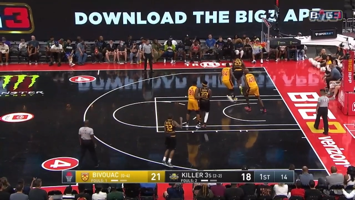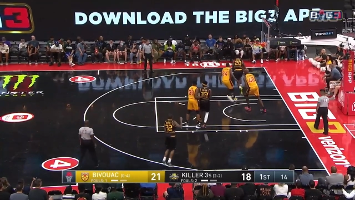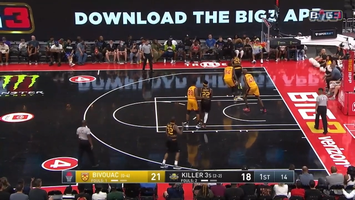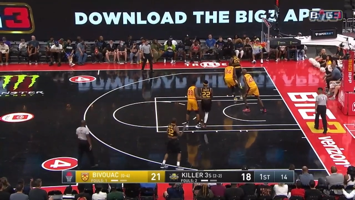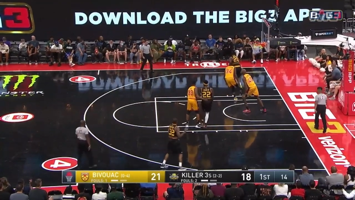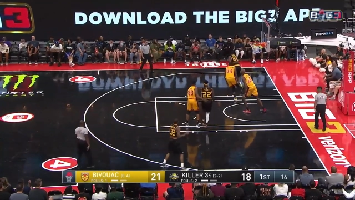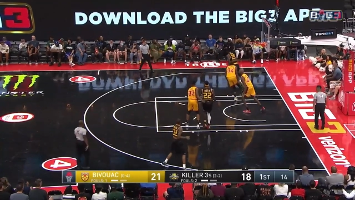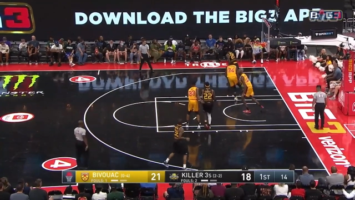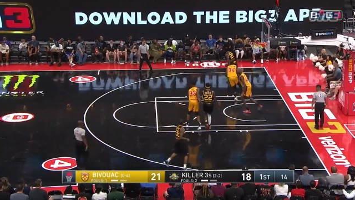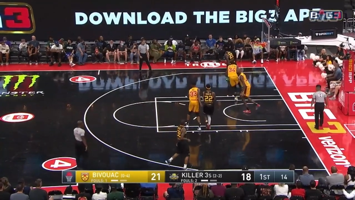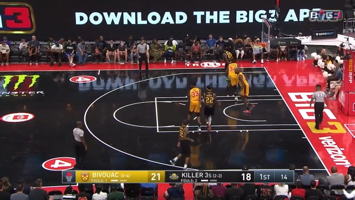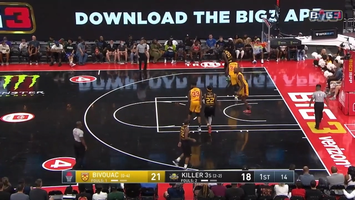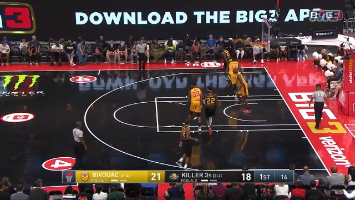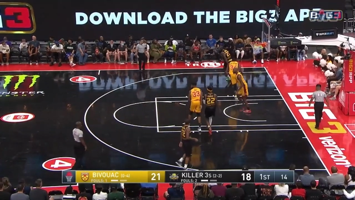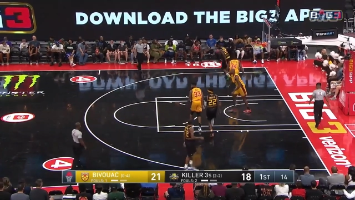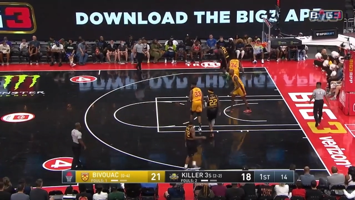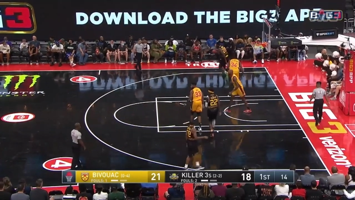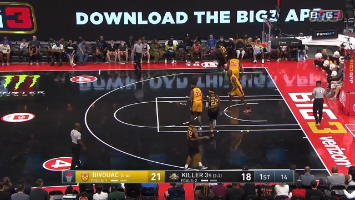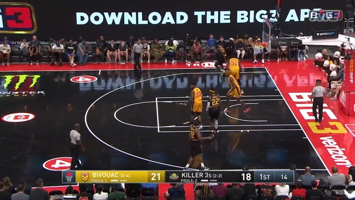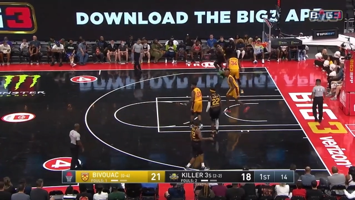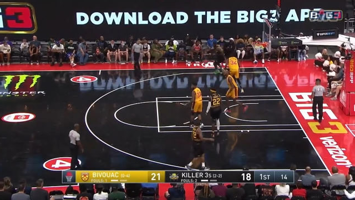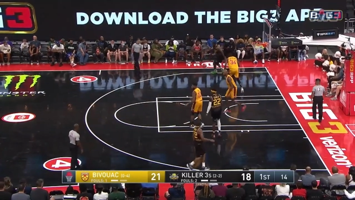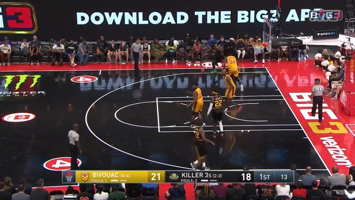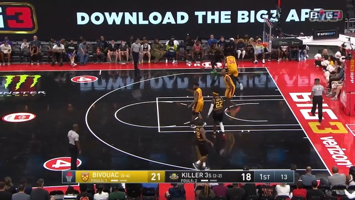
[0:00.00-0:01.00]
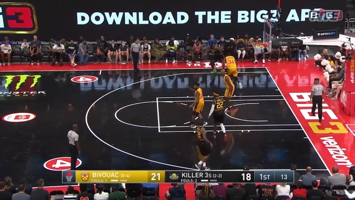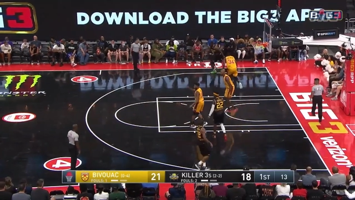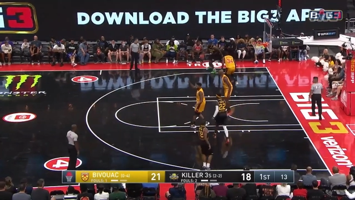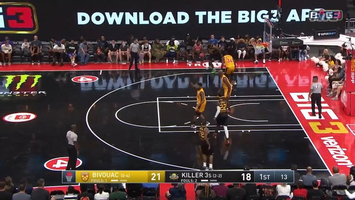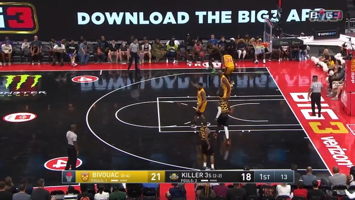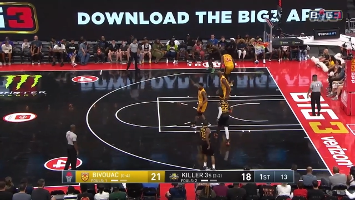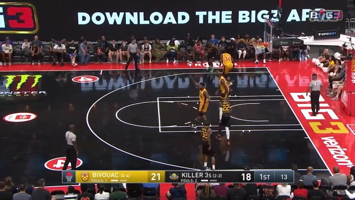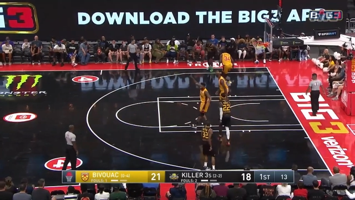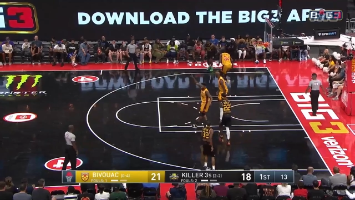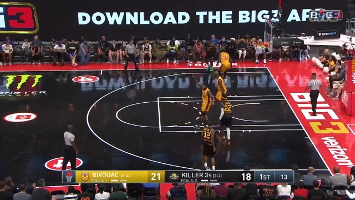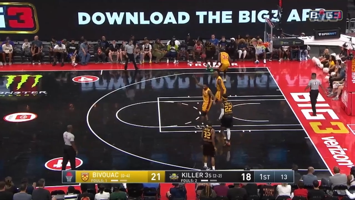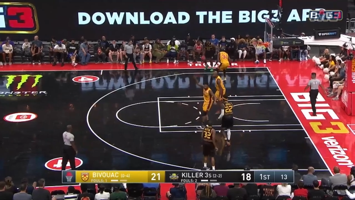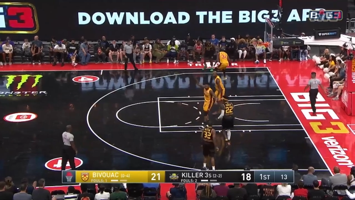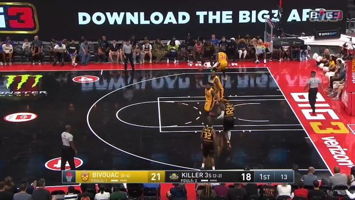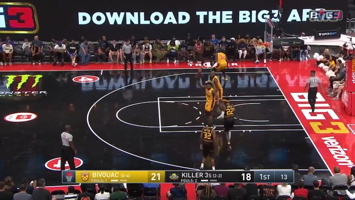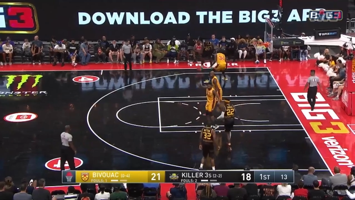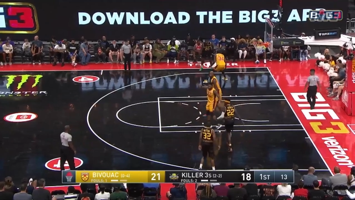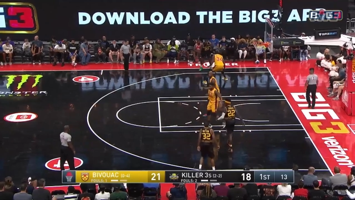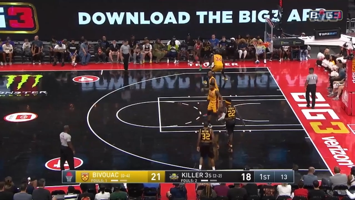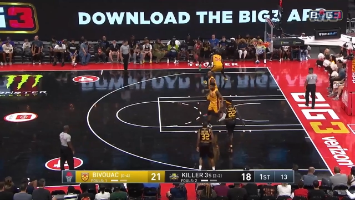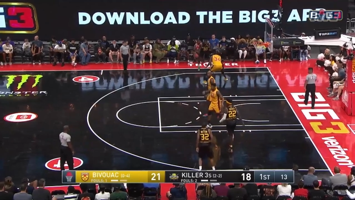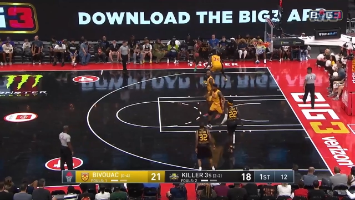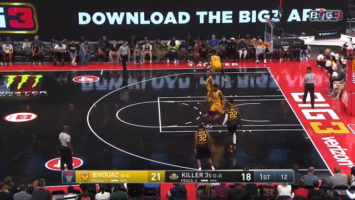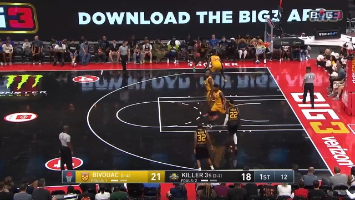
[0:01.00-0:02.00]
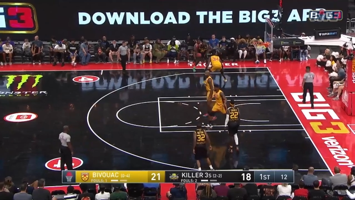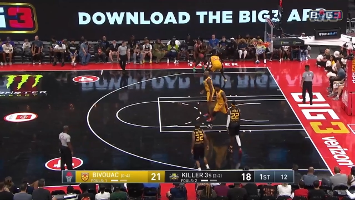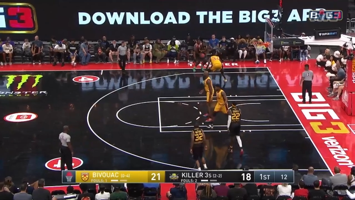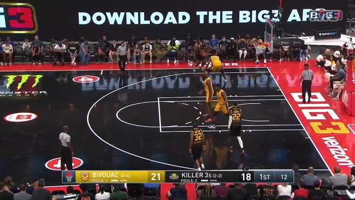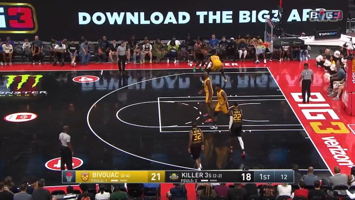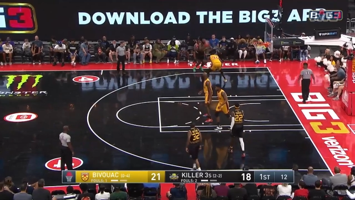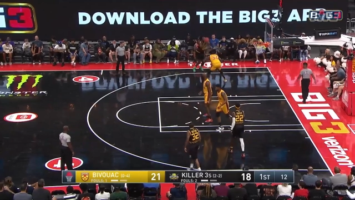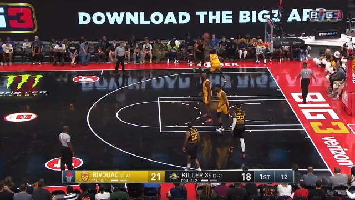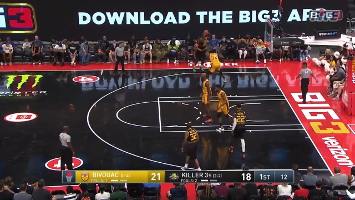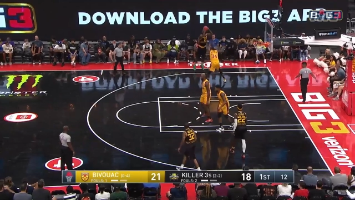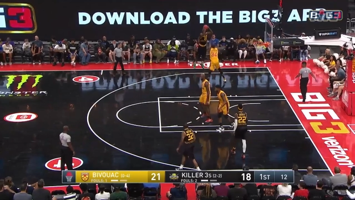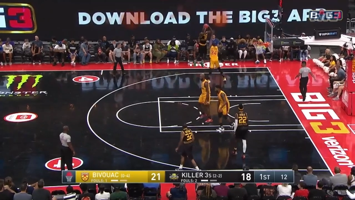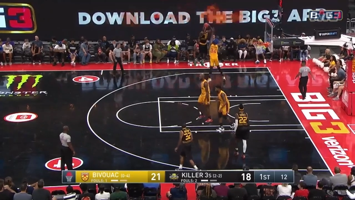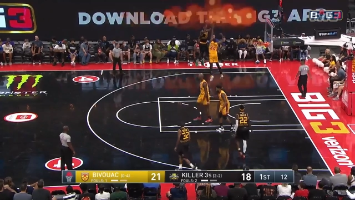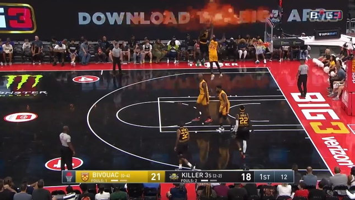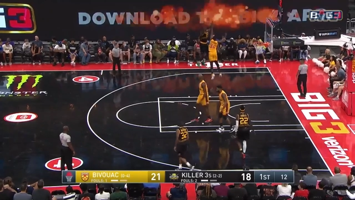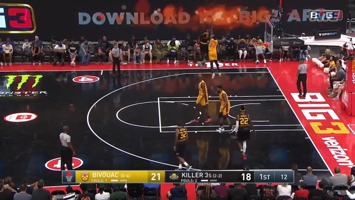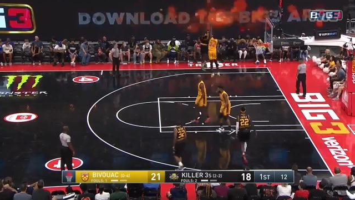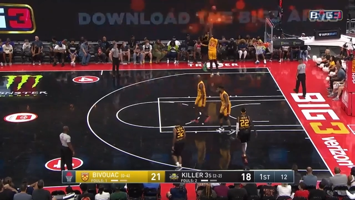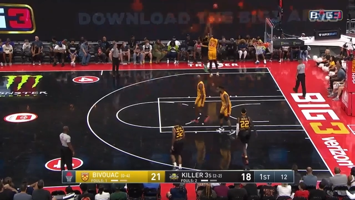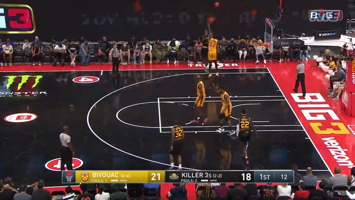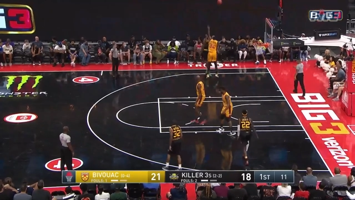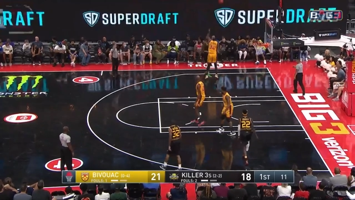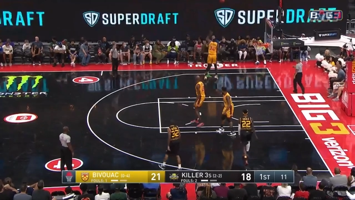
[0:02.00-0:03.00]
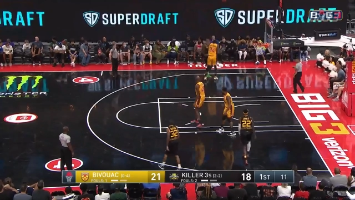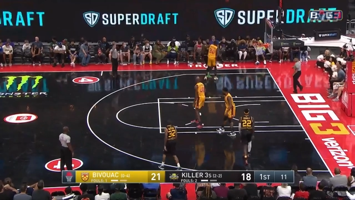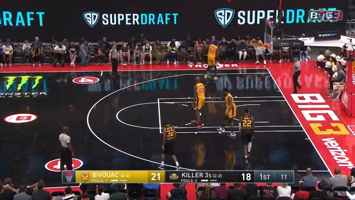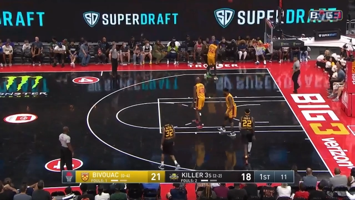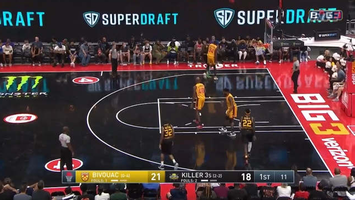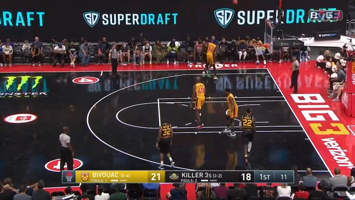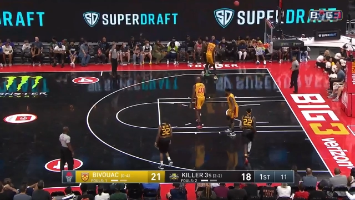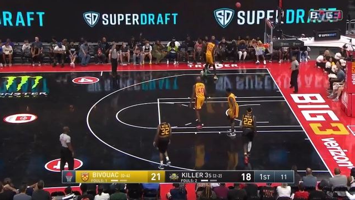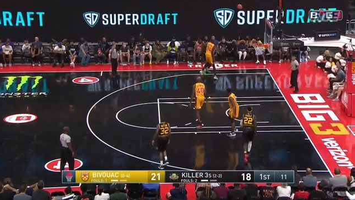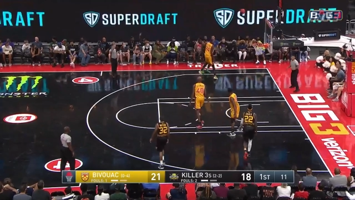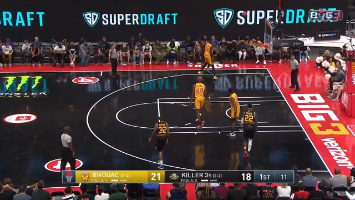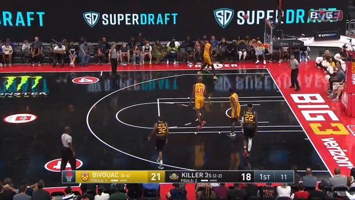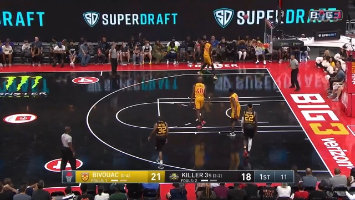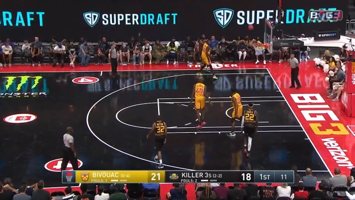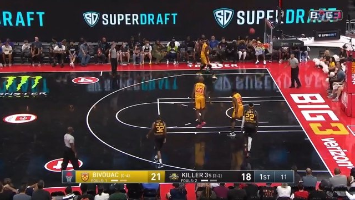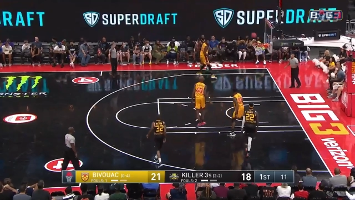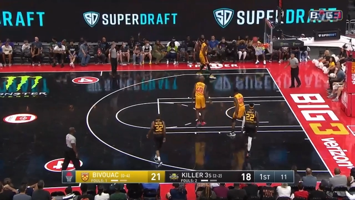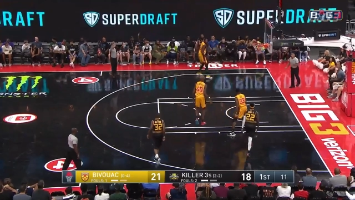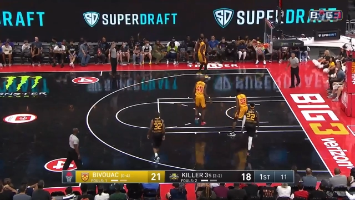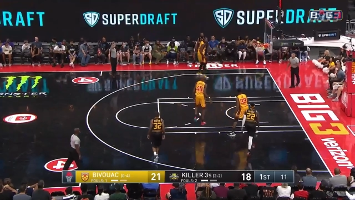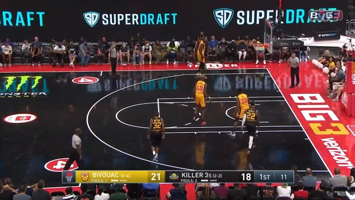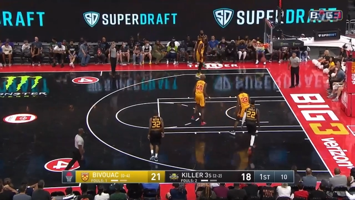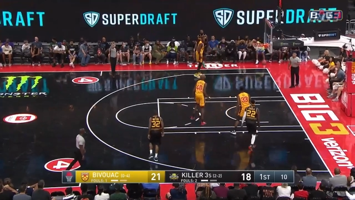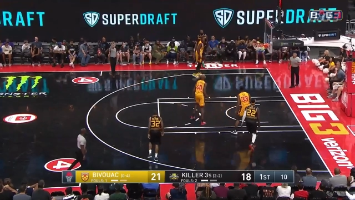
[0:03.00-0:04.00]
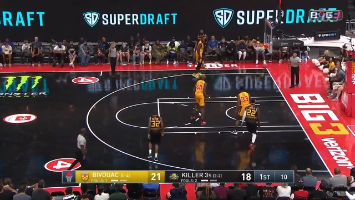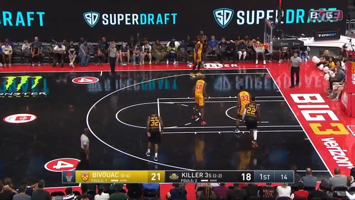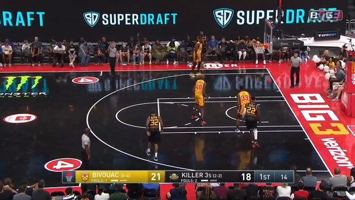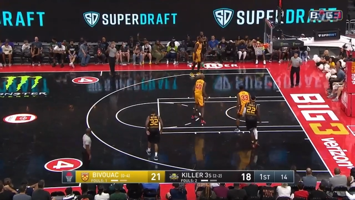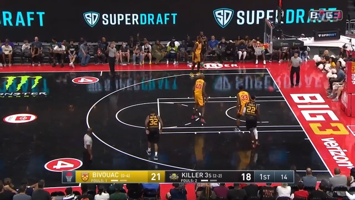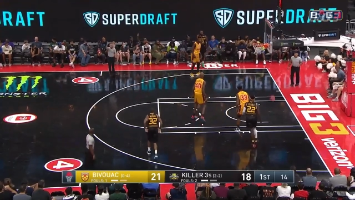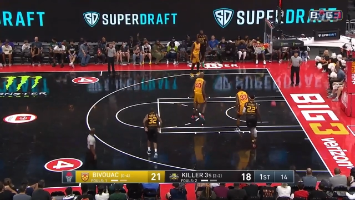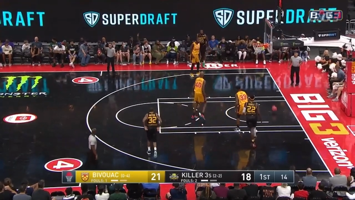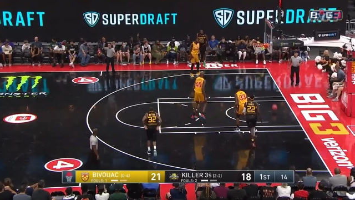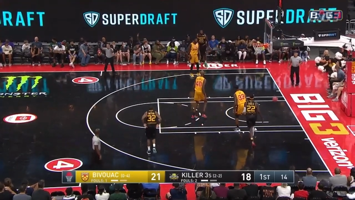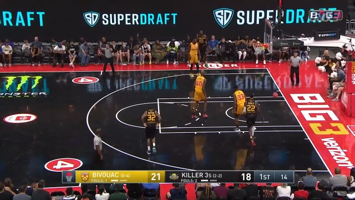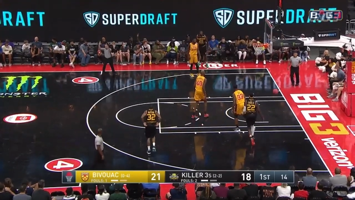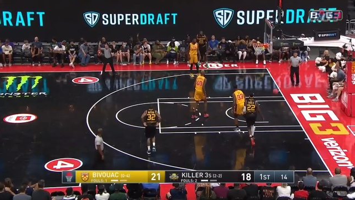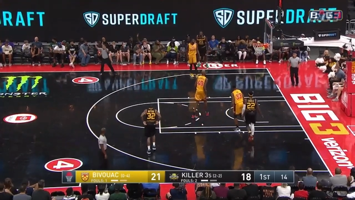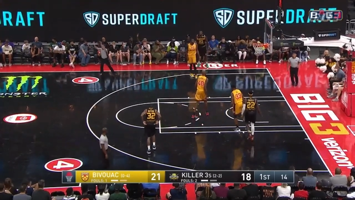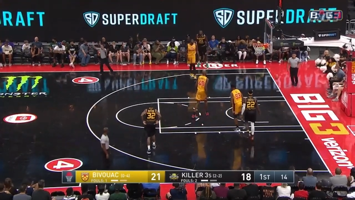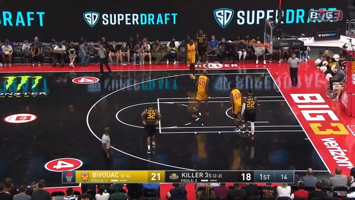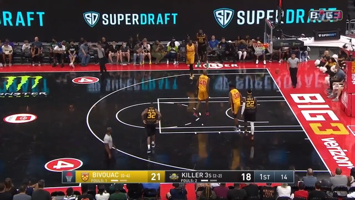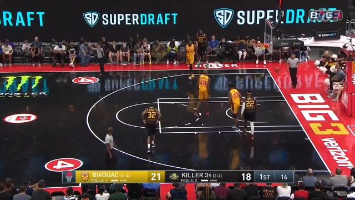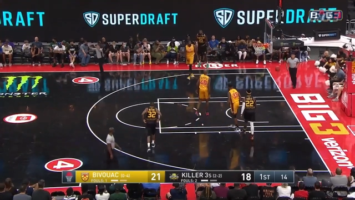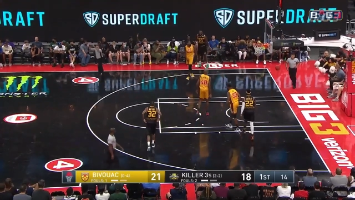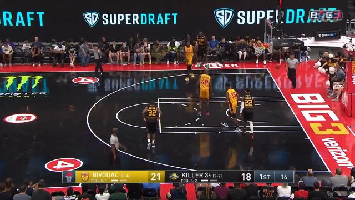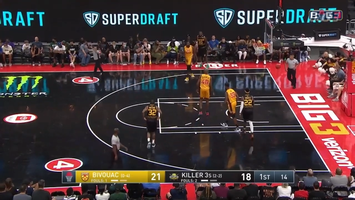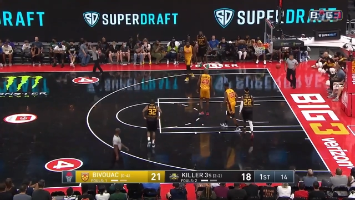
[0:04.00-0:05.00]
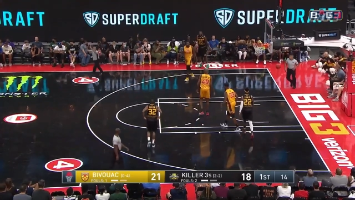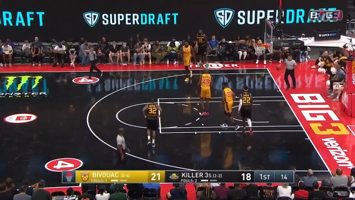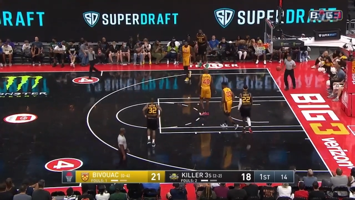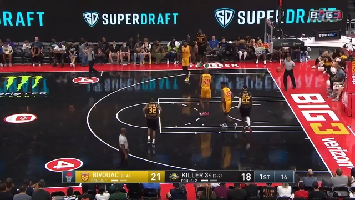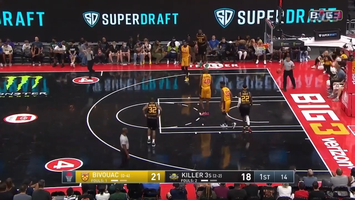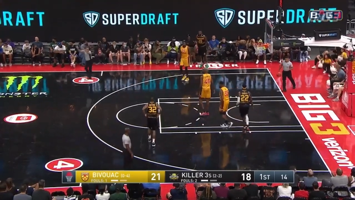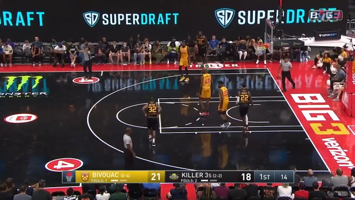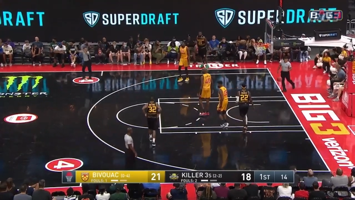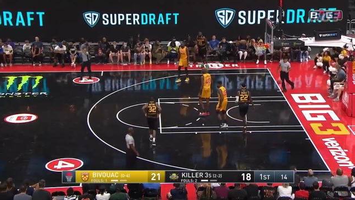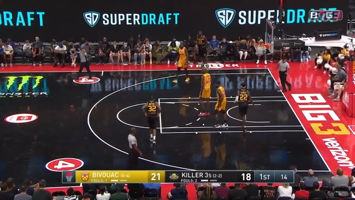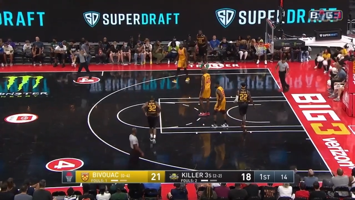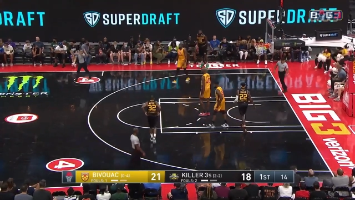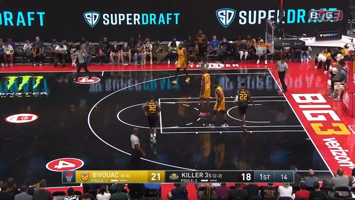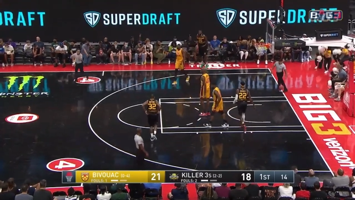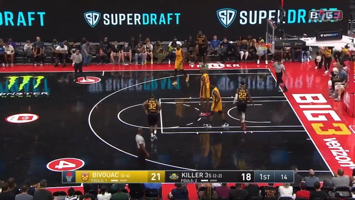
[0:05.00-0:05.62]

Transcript: Nobody's mouth can be seen.